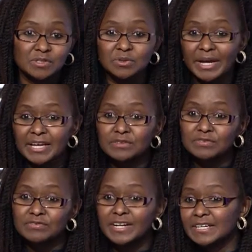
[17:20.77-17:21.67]
So I had to
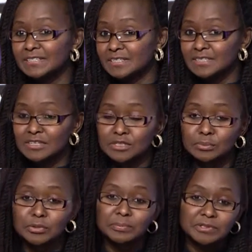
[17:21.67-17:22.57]
find
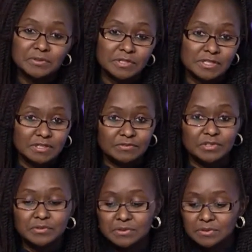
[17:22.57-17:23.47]
internship opportunities for
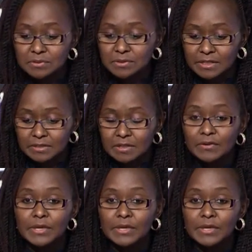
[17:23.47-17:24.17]
those students.